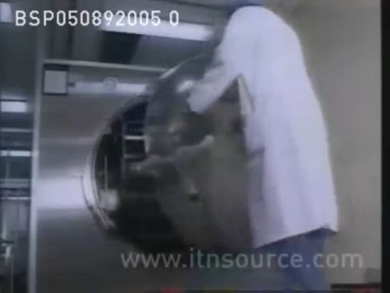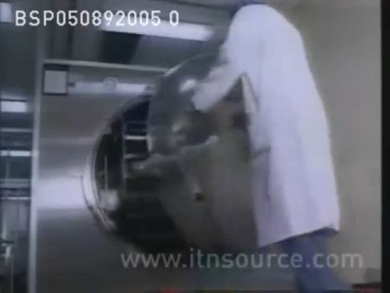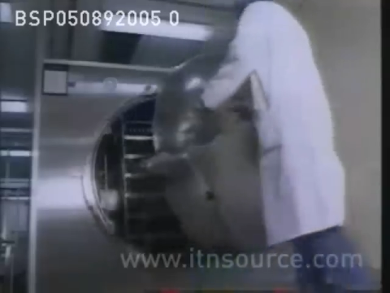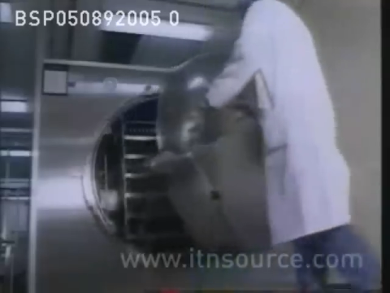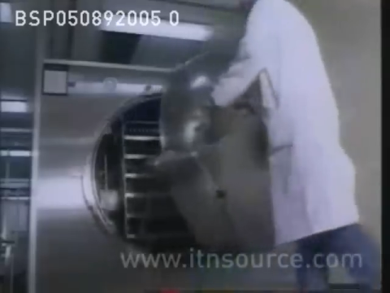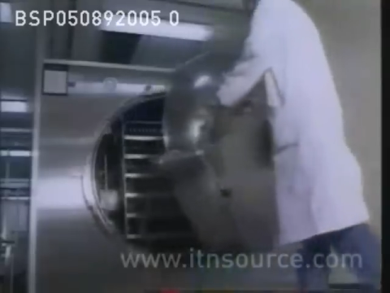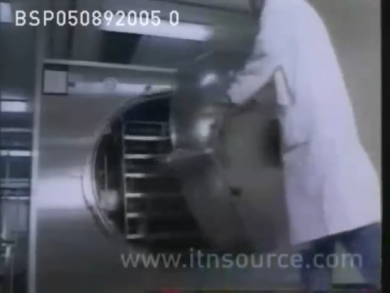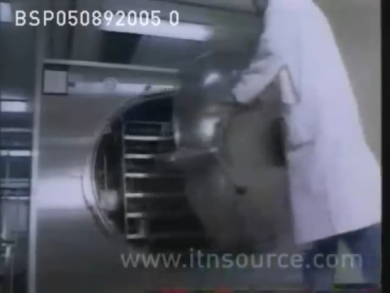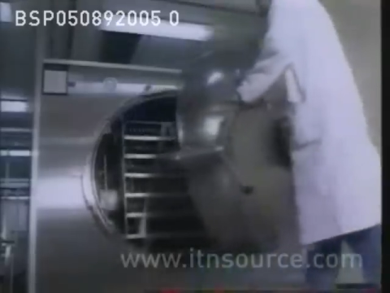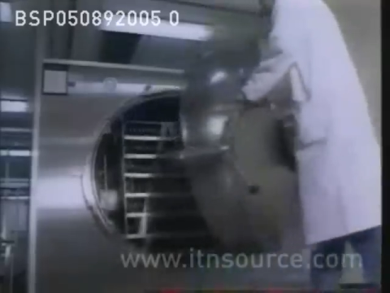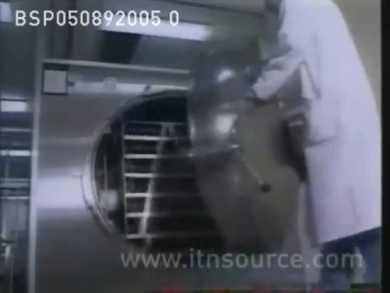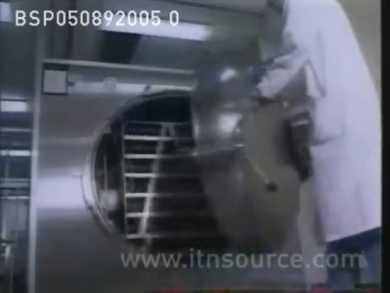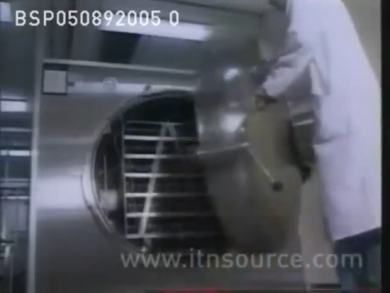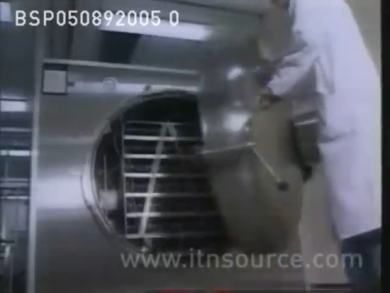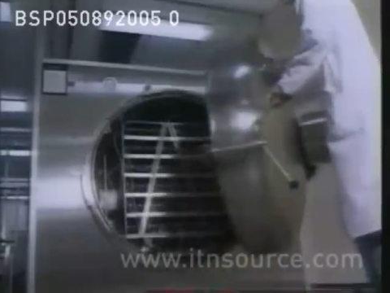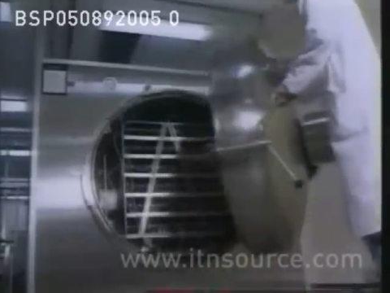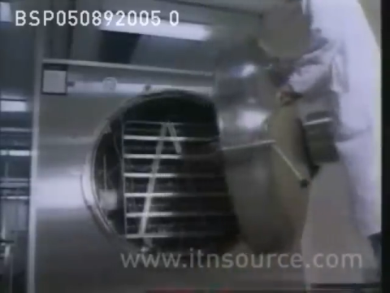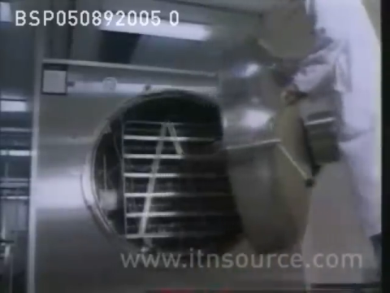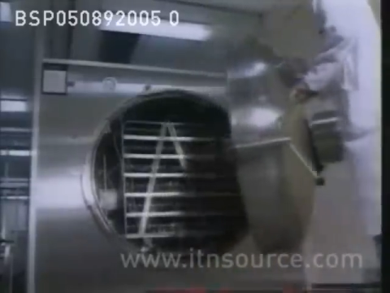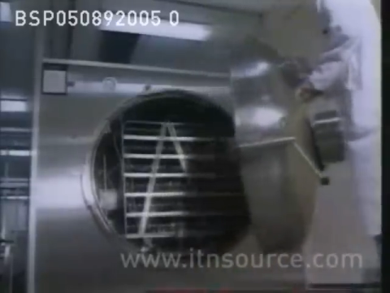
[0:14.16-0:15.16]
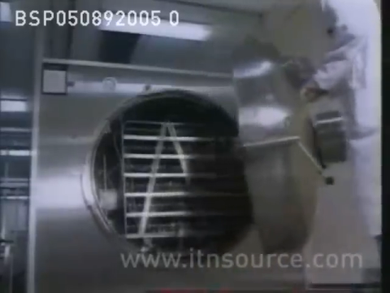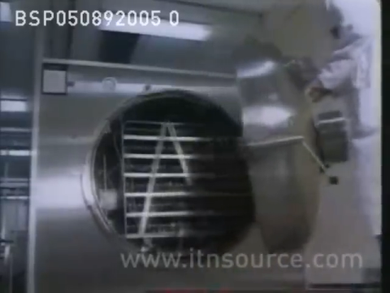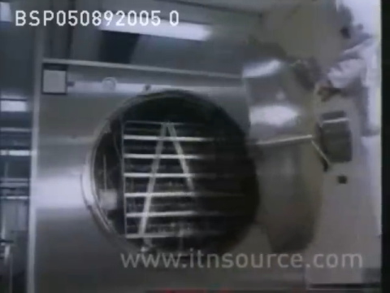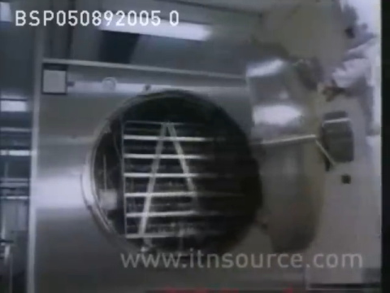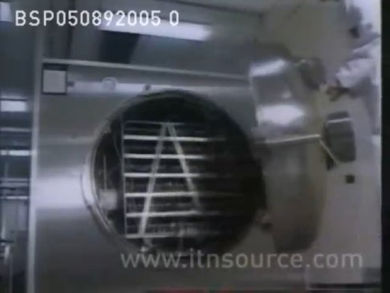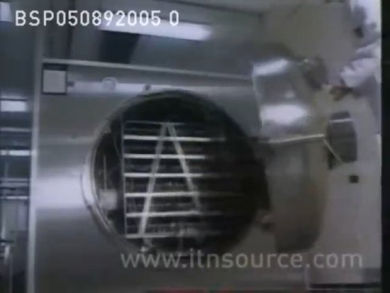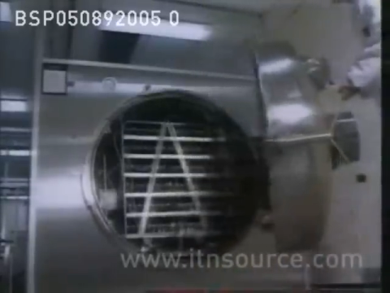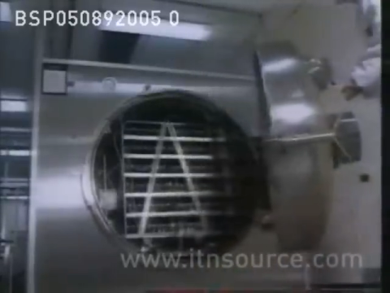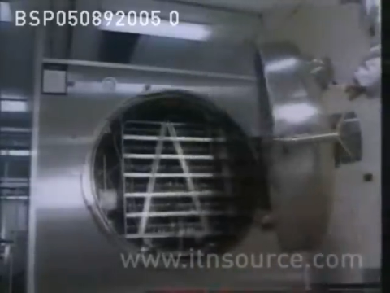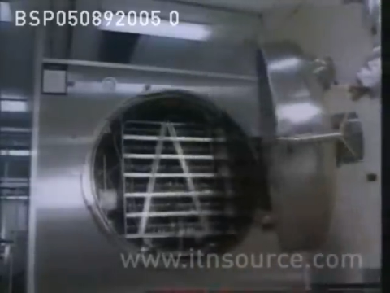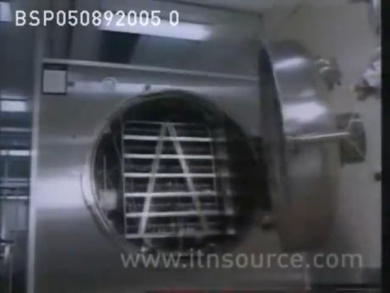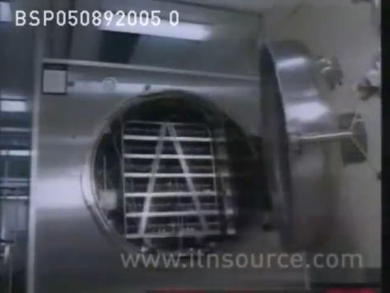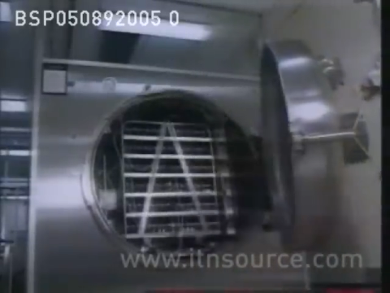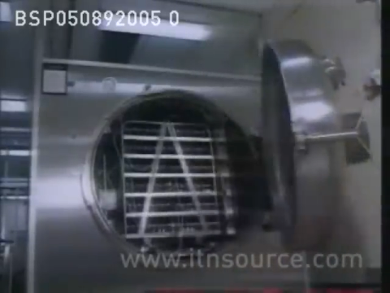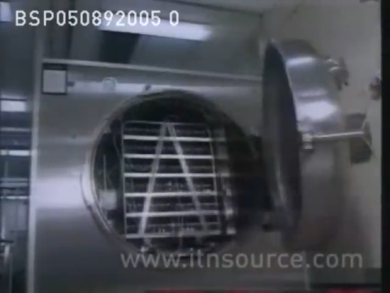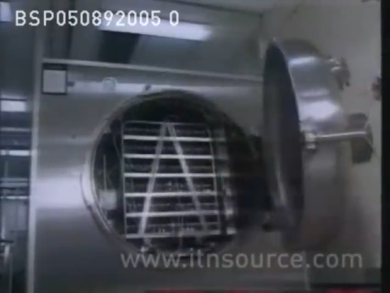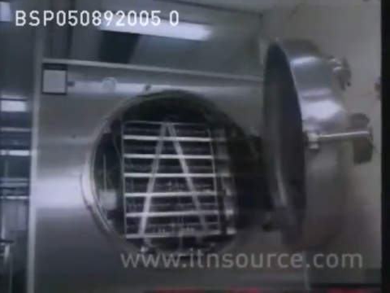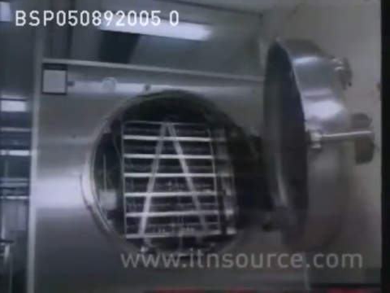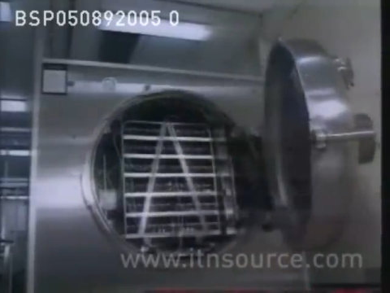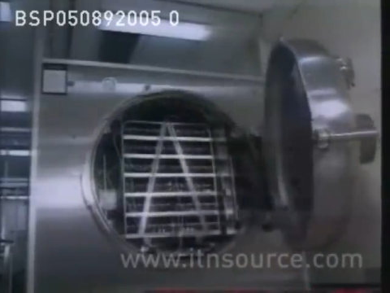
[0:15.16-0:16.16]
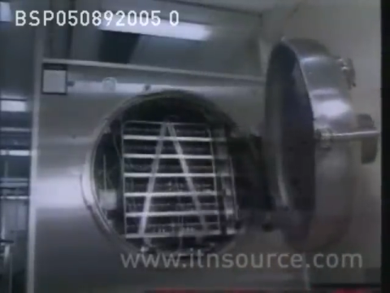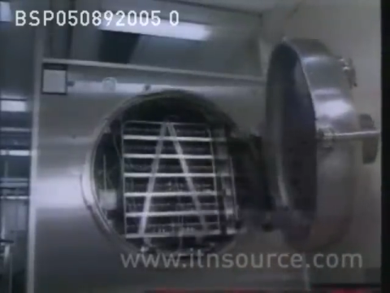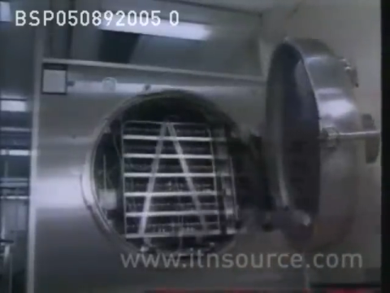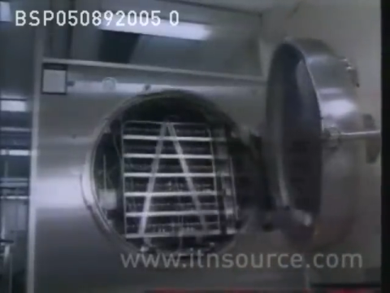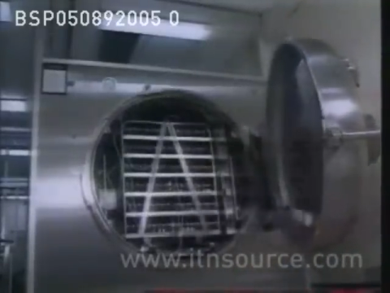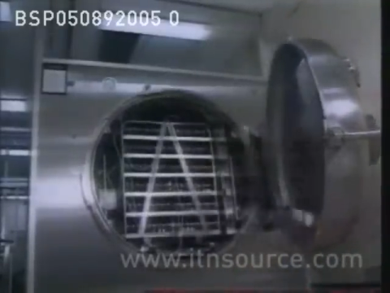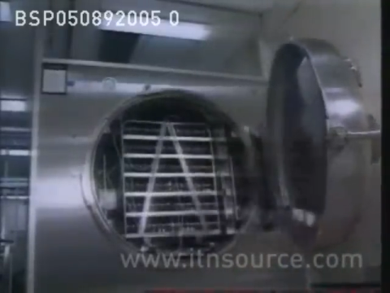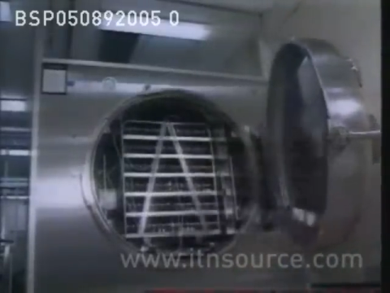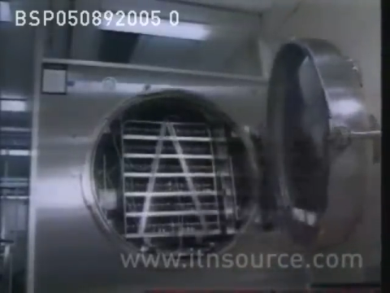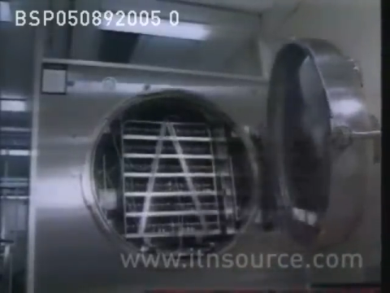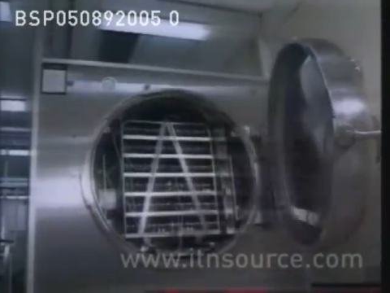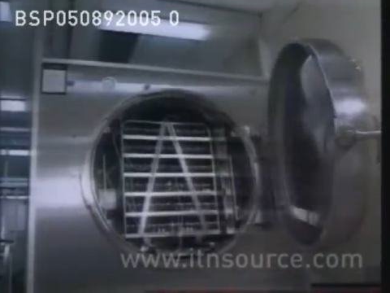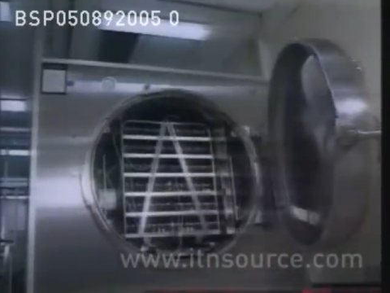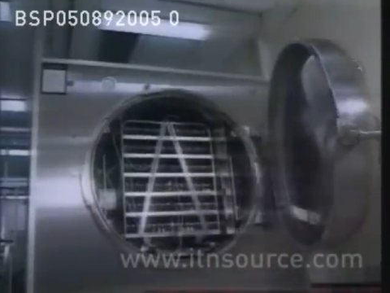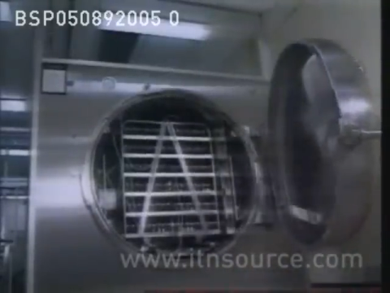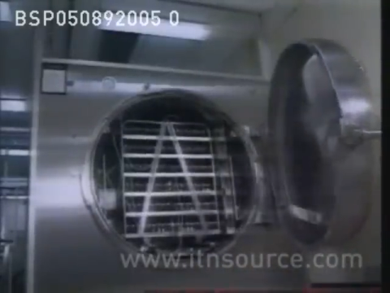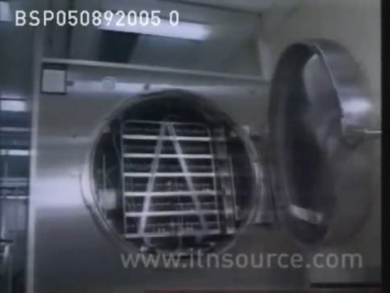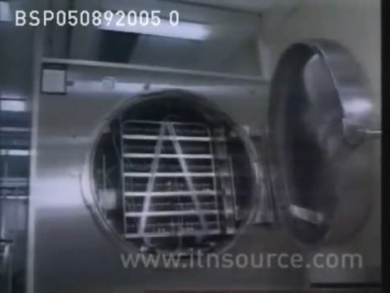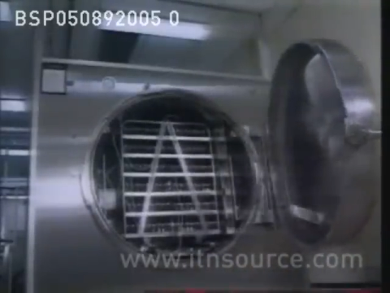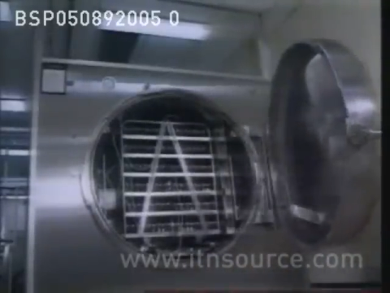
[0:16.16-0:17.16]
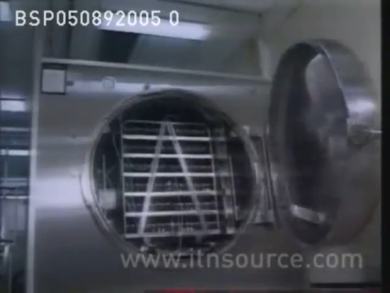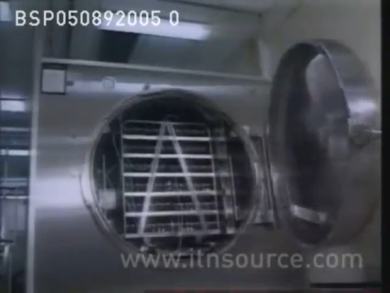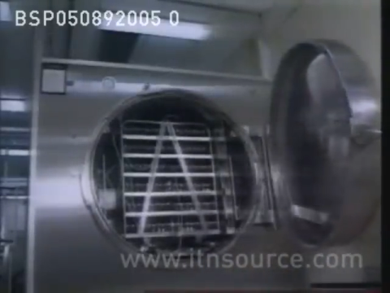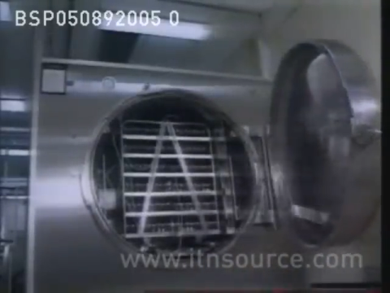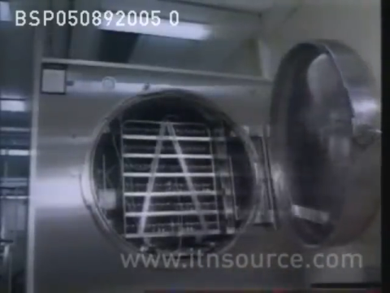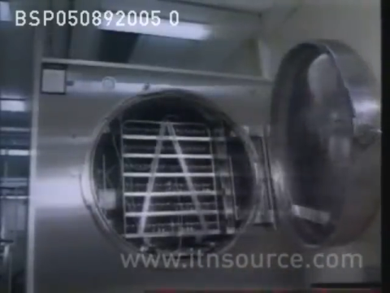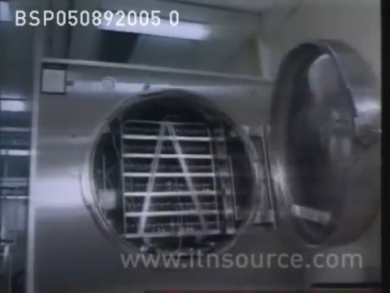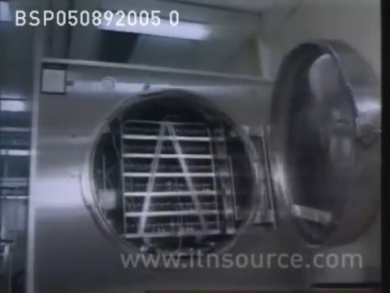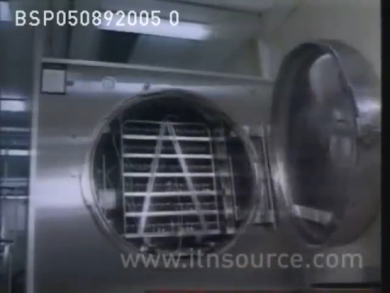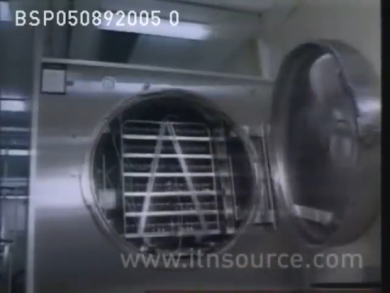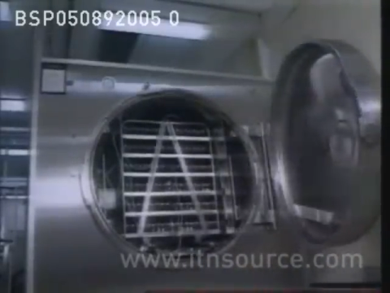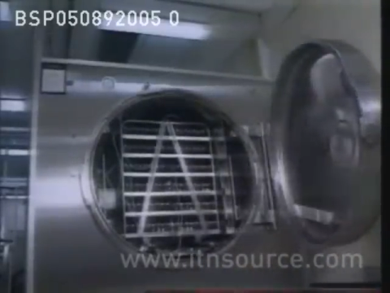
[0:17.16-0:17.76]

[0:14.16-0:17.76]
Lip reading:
Nobody's mouth can be seen.